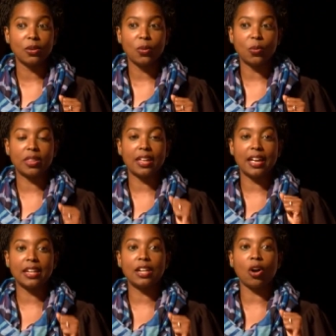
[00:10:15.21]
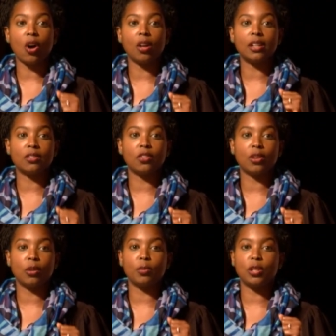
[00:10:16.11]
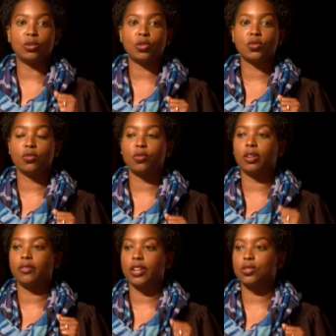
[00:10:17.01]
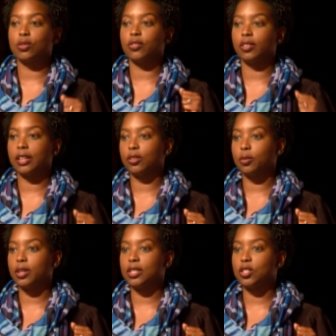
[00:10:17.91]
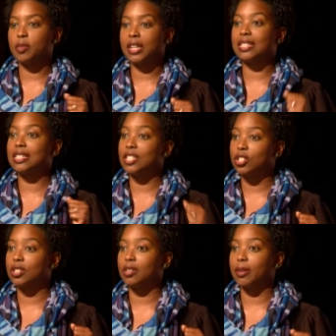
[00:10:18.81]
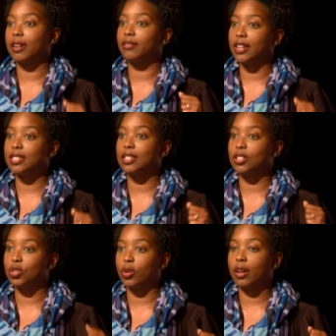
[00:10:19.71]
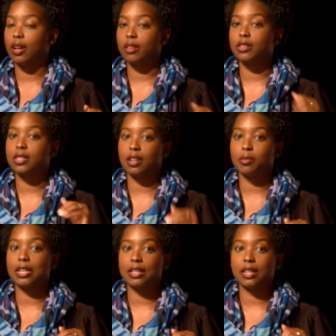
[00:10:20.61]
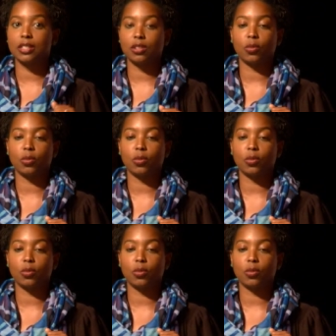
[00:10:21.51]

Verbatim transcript: with any and all info that would be useful for an investor or philanthropist to make decisions about investing in soil health. It's going to be indexed on the